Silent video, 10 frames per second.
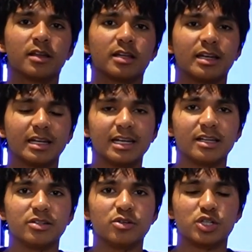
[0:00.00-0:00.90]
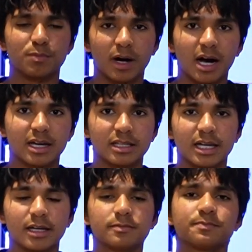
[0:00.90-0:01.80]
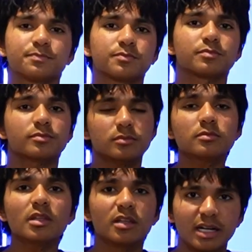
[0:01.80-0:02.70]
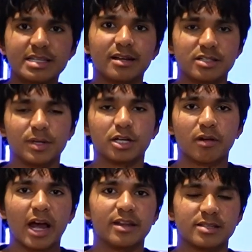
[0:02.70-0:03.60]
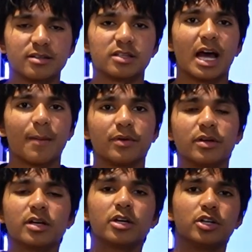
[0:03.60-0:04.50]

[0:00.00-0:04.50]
They need a new spark in there. They need something to be created, something to happen.